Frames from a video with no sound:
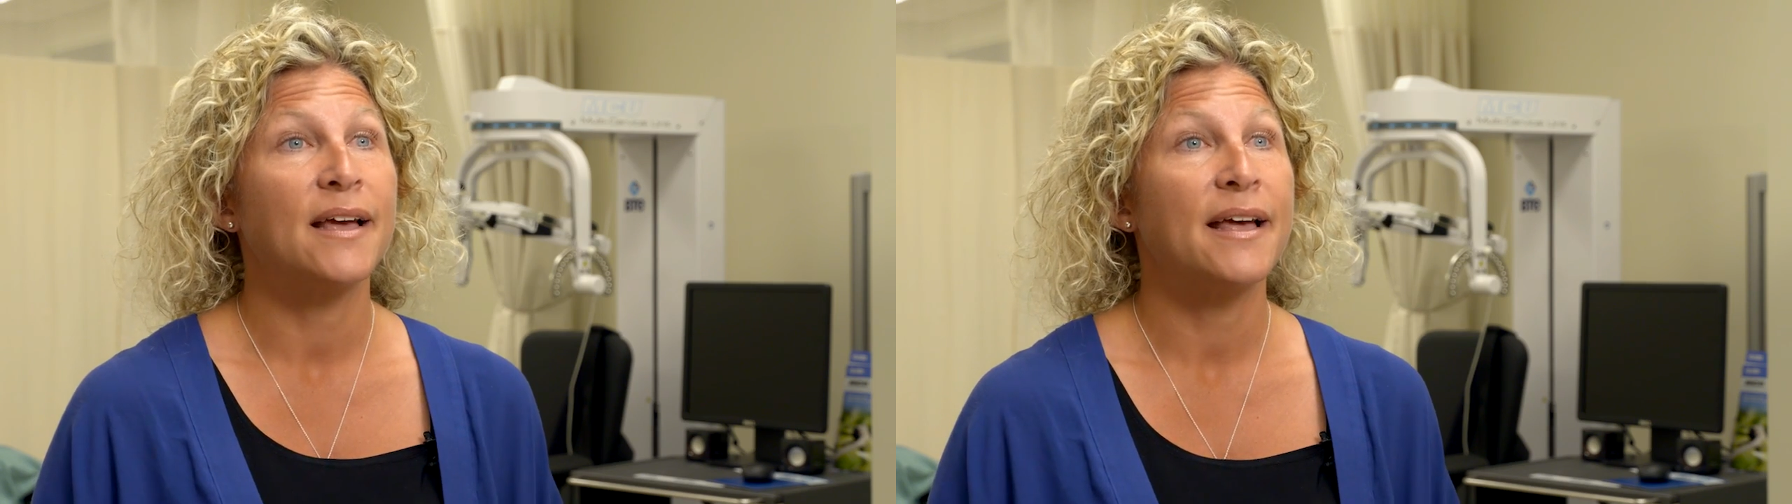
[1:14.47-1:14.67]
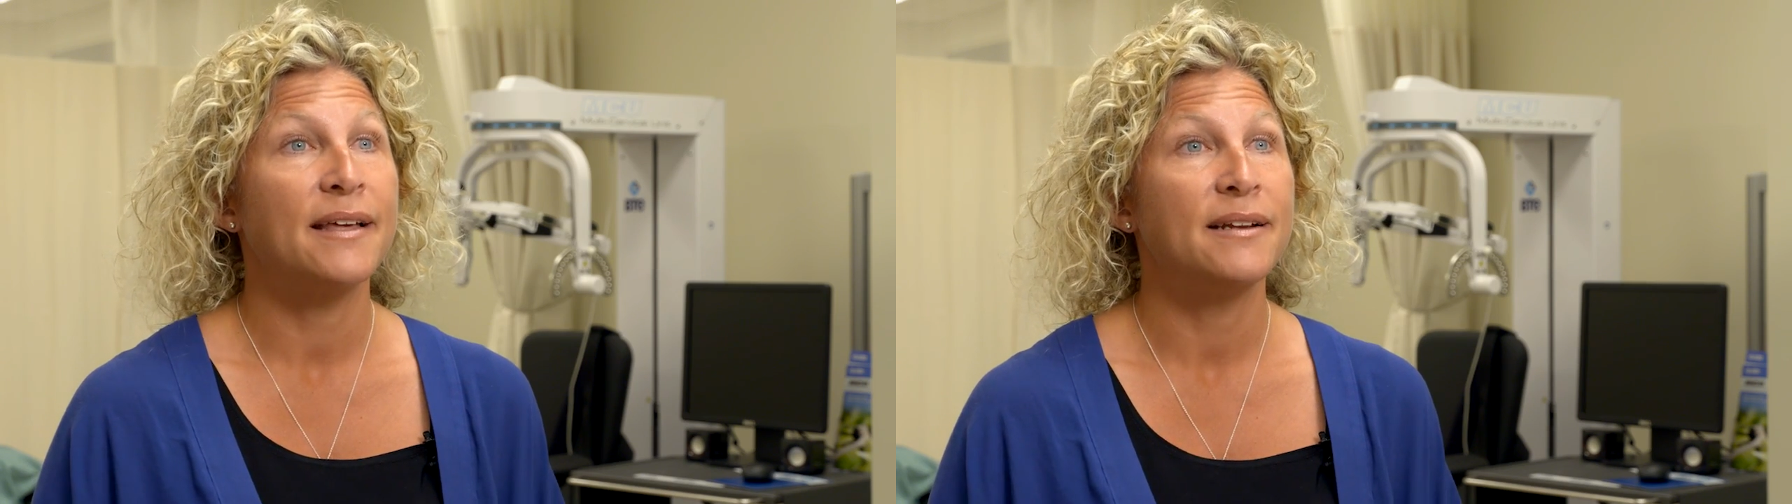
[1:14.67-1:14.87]

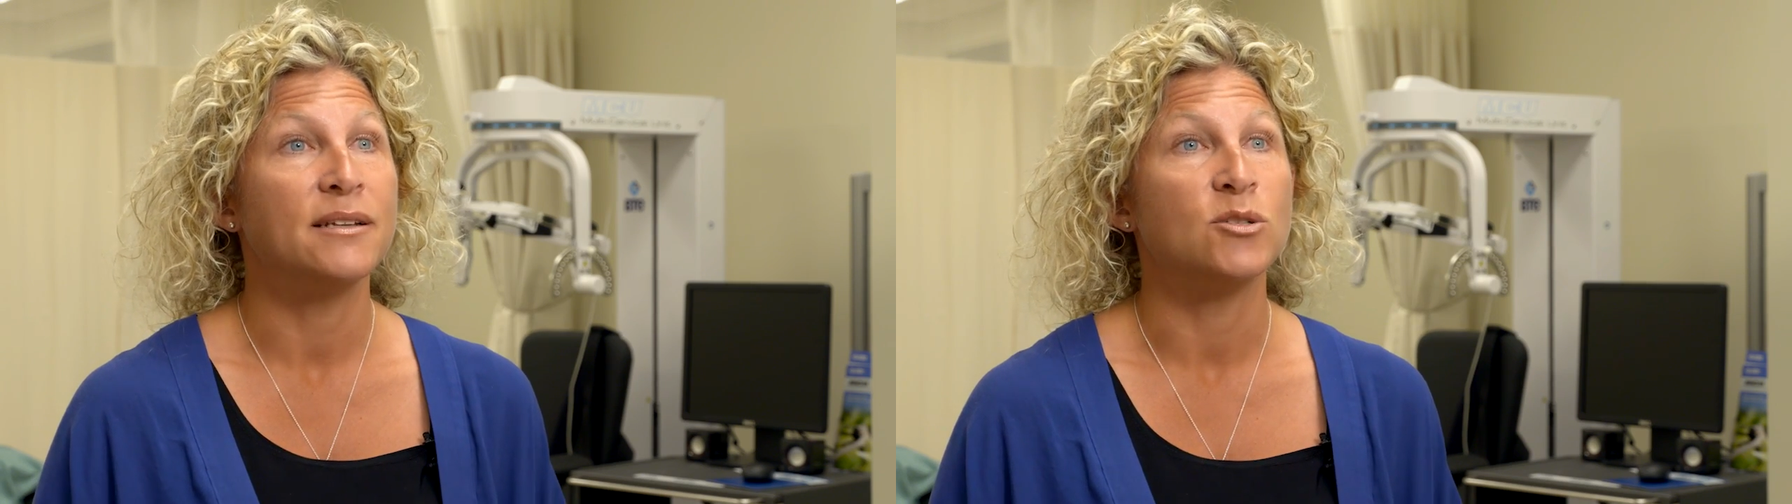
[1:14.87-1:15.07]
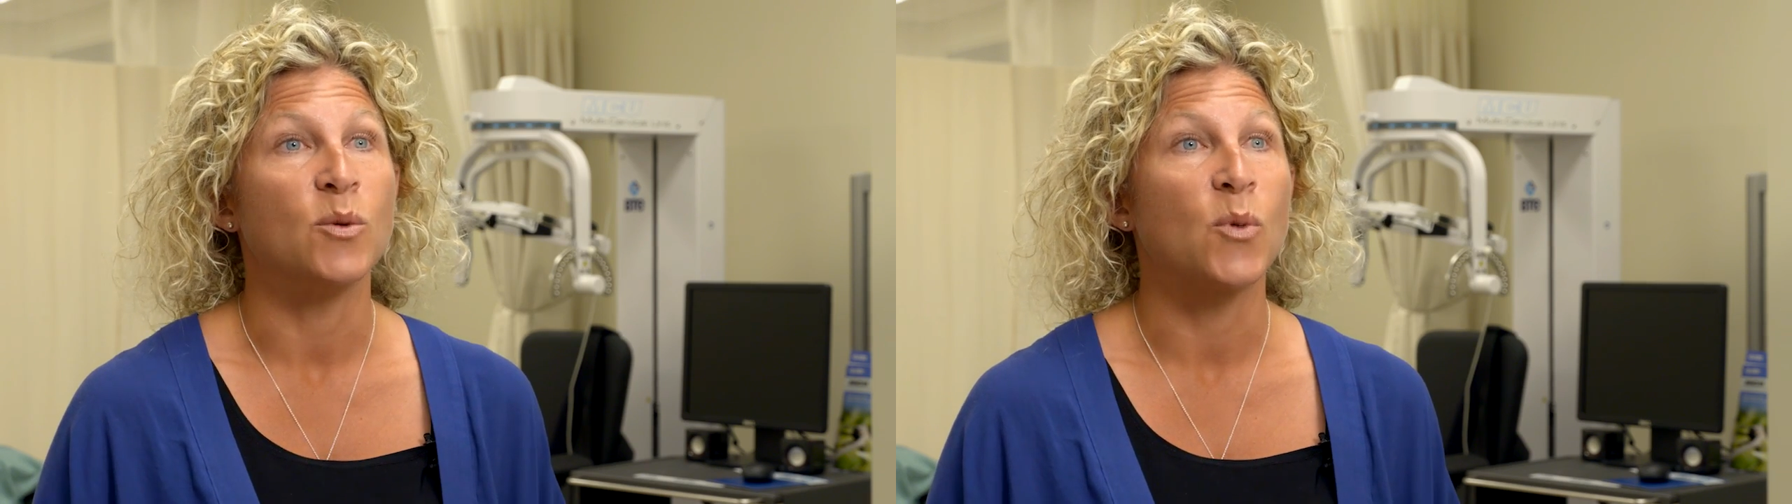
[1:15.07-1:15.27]
the head
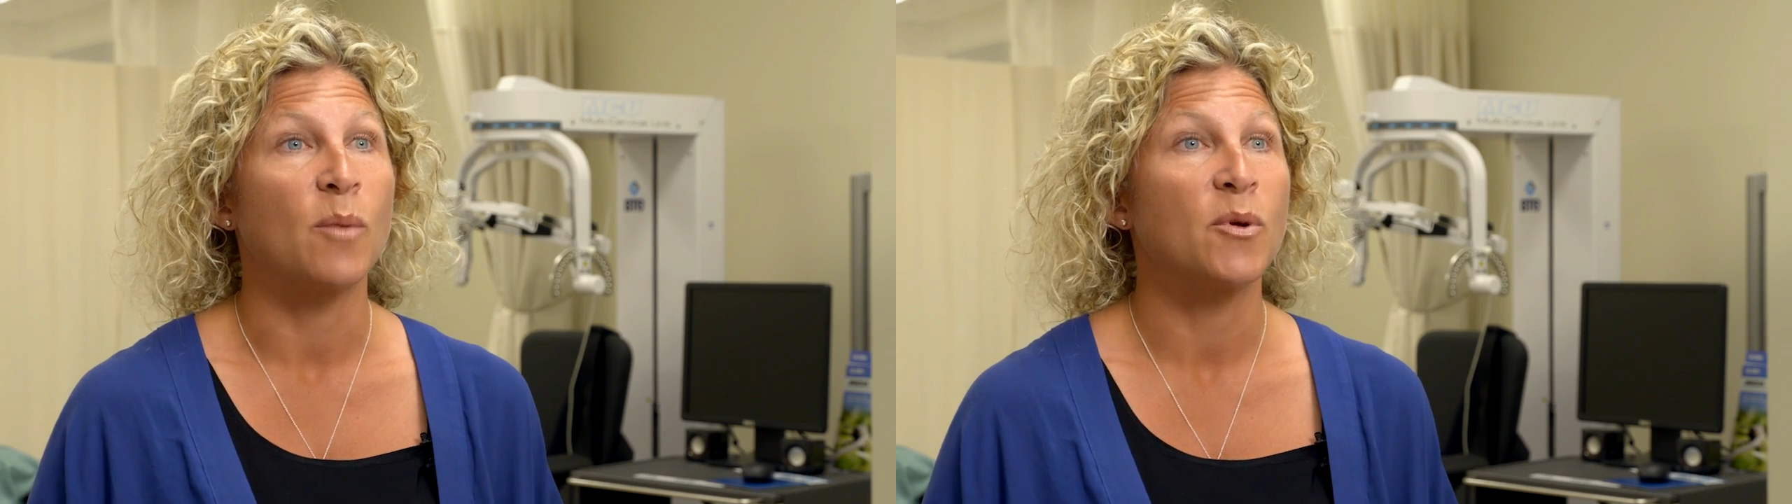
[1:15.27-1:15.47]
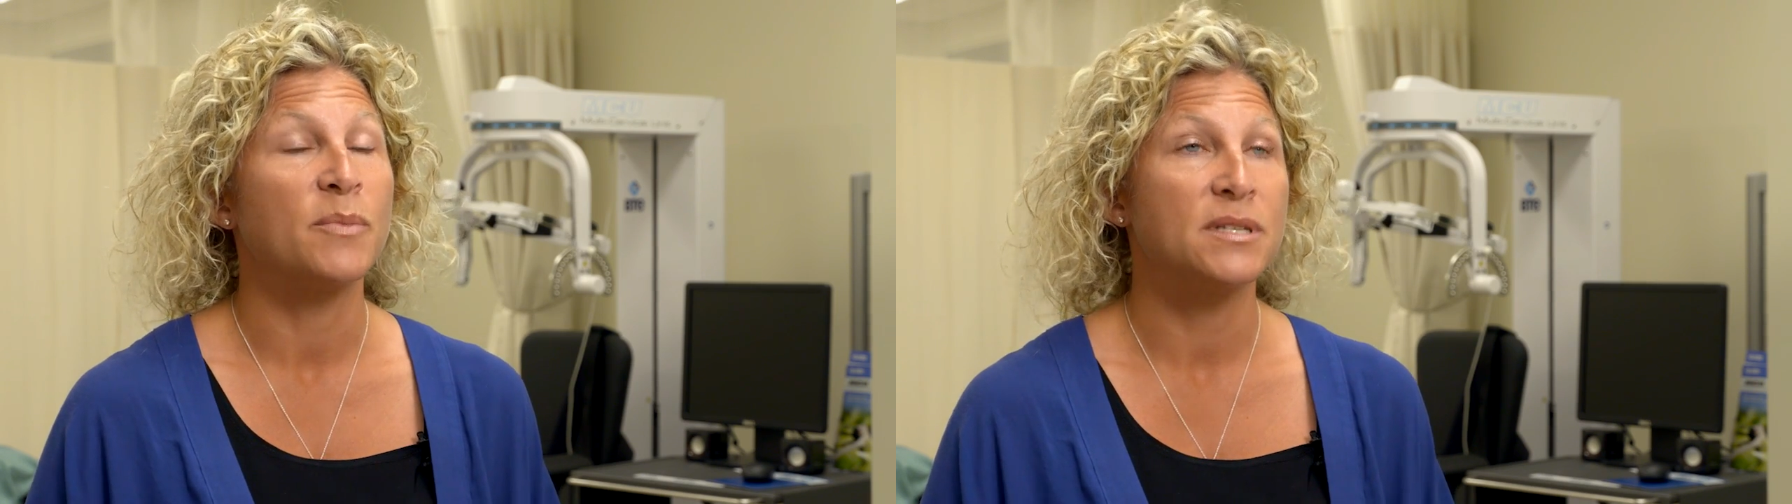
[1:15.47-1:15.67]
into a
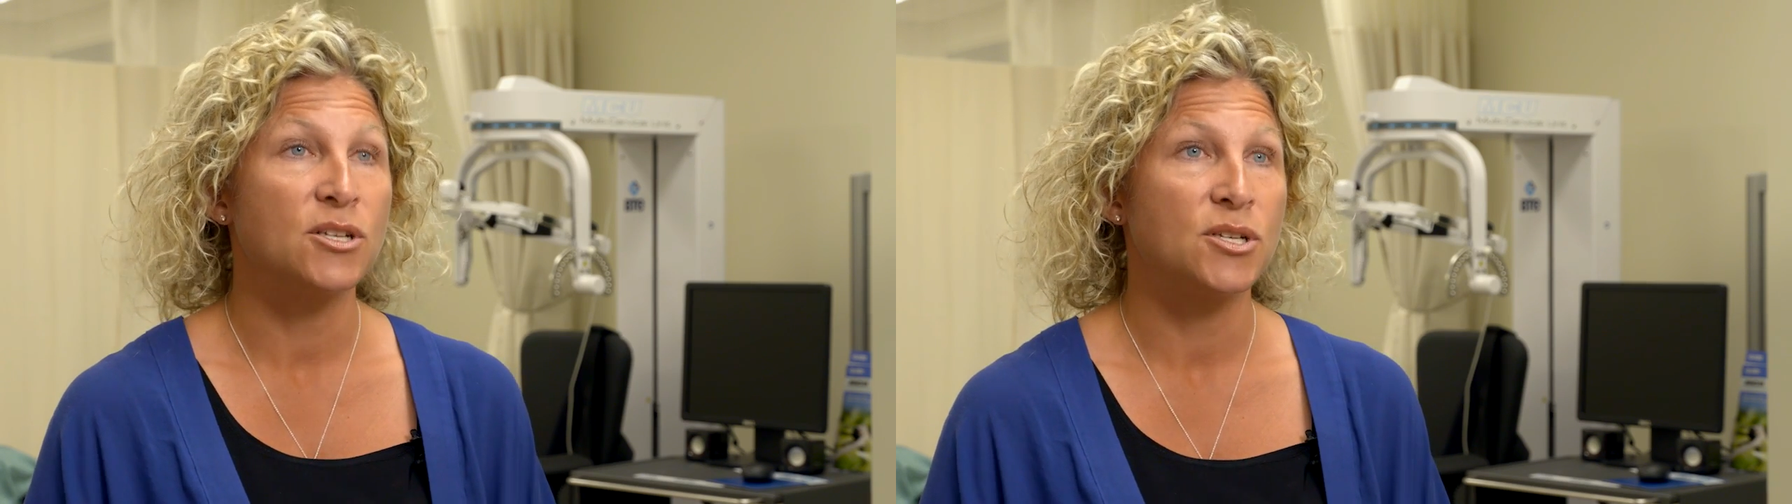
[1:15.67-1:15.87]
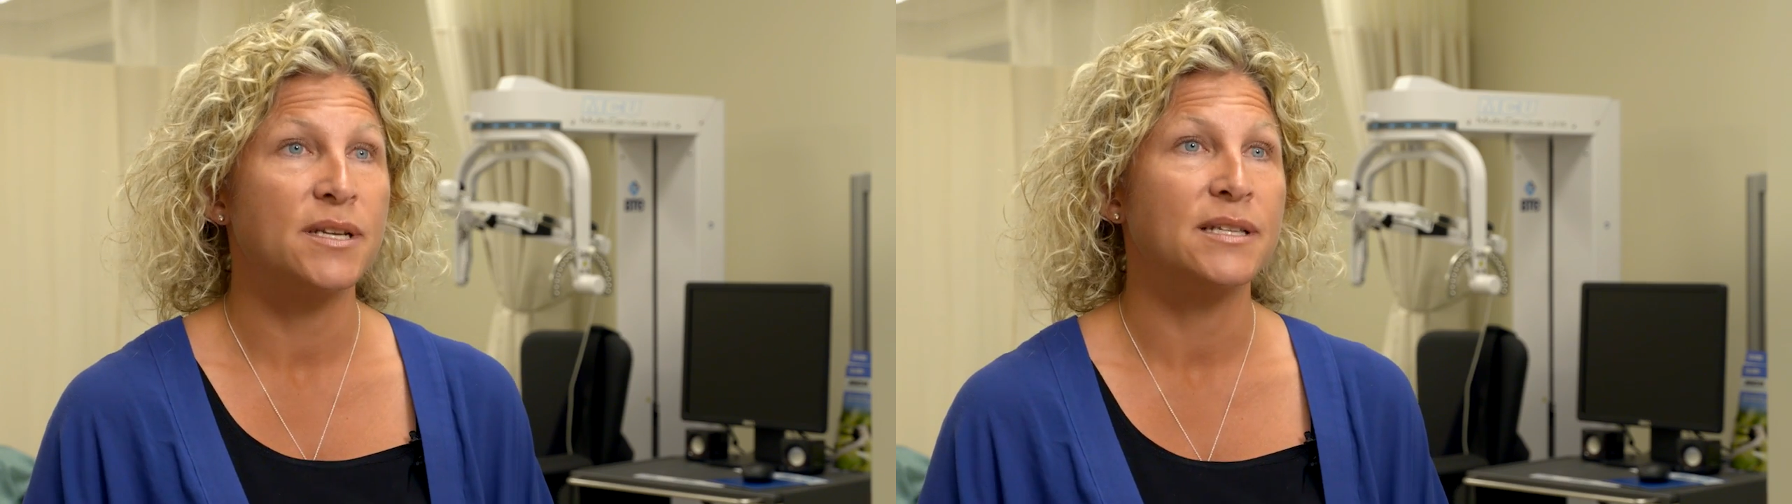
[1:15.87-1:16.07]
proper
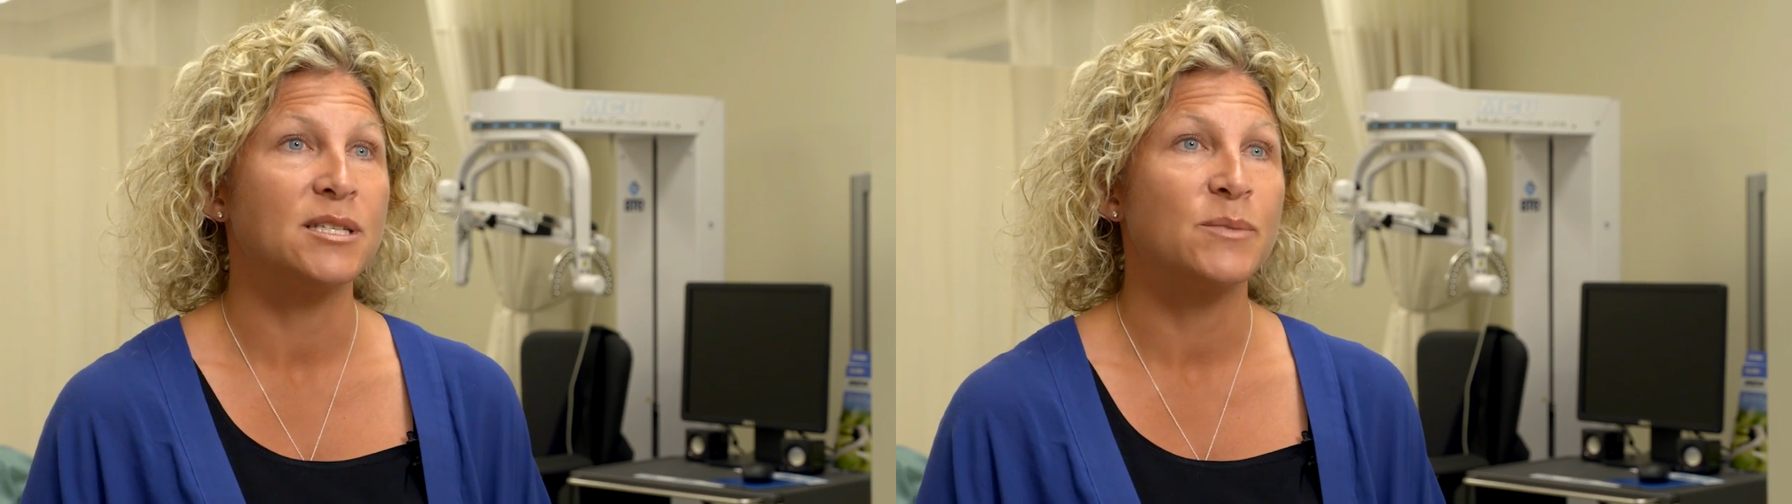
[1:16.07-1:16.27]
position in